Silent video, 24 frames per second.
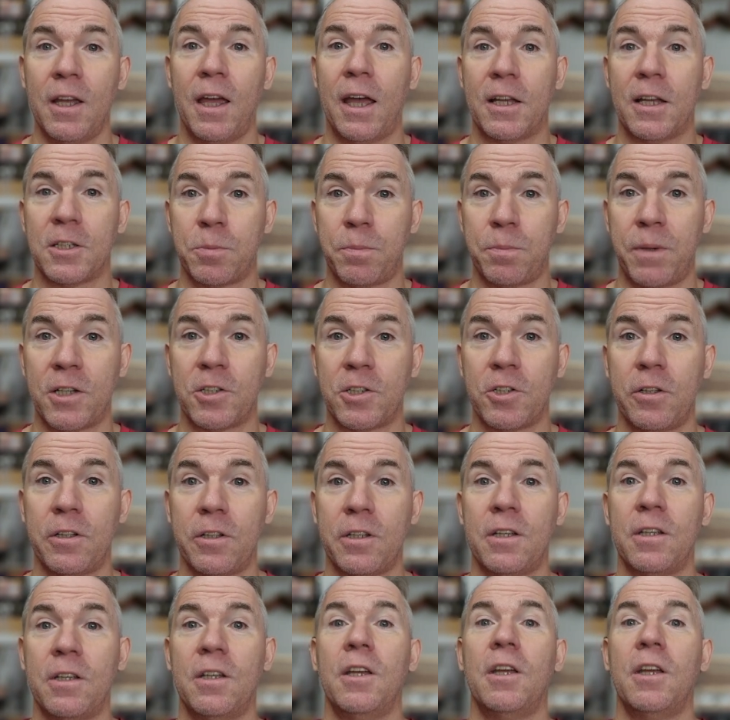
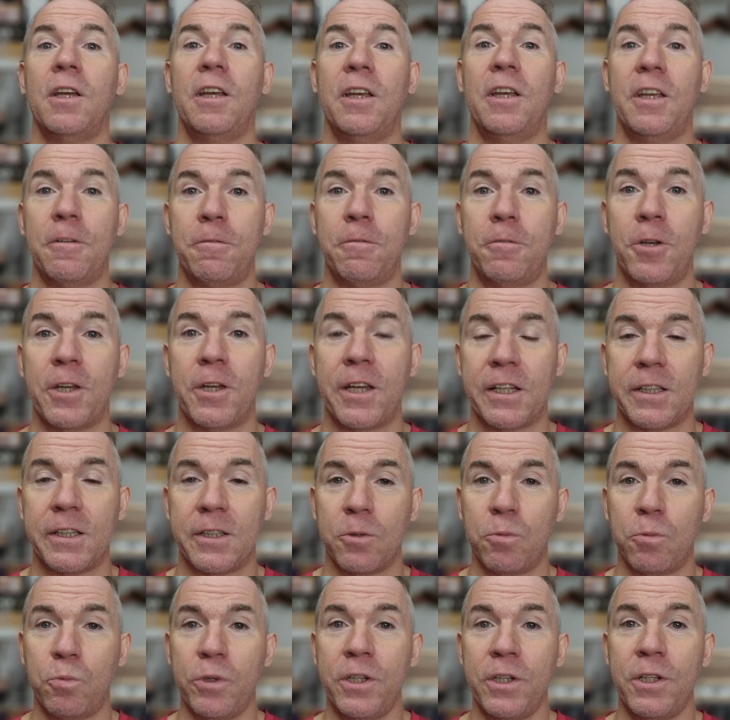especially if you had
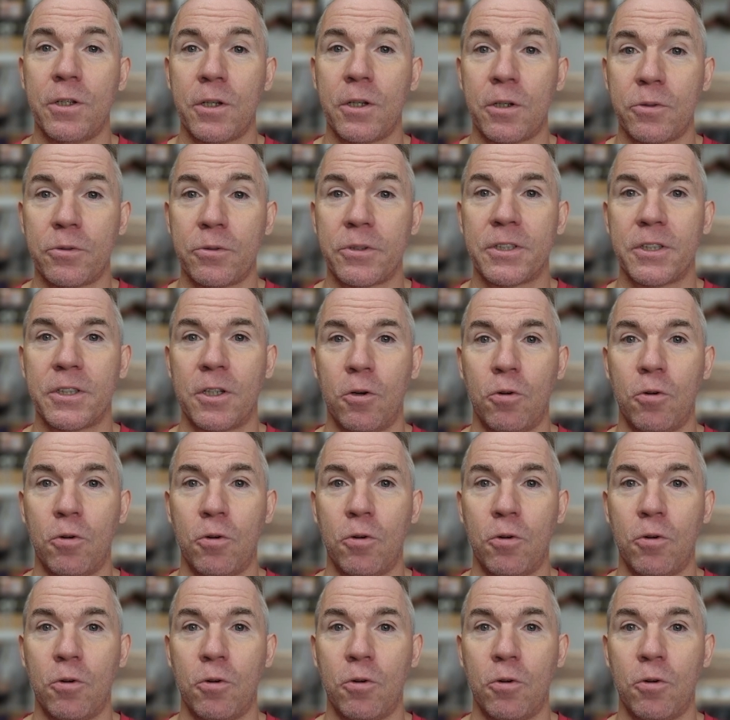the windows